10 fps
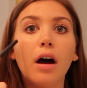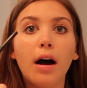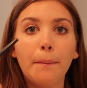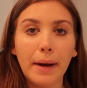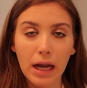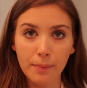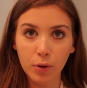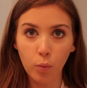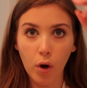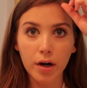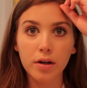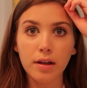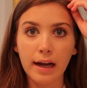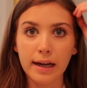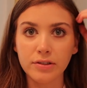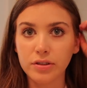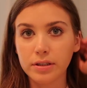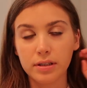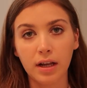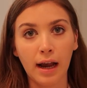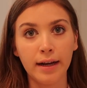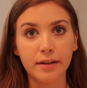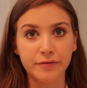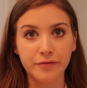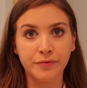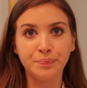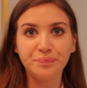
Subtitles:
my upper waterline just to kind of